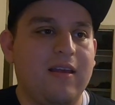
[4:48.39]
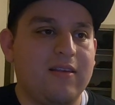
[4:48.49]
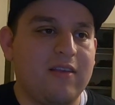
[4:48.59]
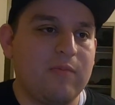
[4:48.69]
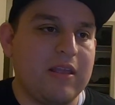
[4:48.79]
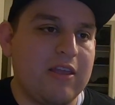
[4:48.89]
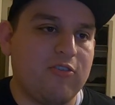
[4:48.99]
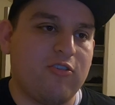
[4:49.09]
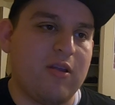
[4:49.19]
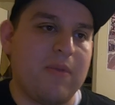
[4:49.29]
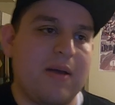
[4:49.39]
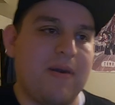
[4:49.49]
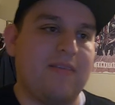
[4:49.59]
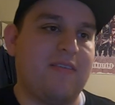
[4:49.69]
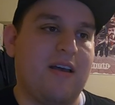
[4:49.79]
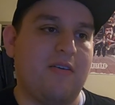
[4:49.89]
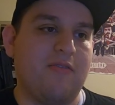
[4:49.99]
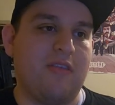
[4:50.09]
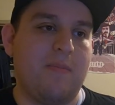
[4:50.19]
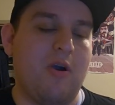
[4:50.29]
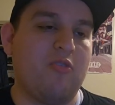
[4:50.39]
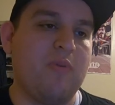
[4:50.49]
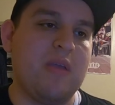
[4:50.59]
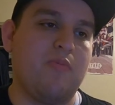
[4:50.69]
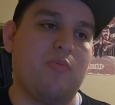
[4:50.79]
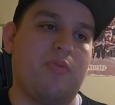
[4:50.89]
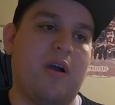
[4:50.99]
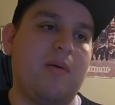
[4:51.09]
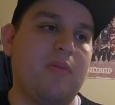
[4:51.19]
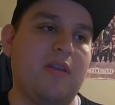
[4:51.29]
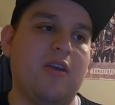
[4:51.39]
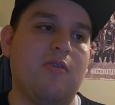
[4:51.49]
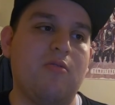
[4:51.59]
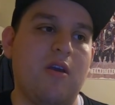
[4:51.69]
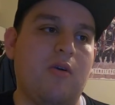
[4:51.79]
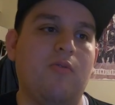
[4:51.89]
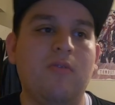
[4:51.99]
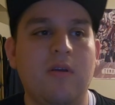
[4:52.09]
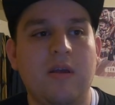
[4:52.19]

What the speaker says: Something interesting about myself that most people probably don't know.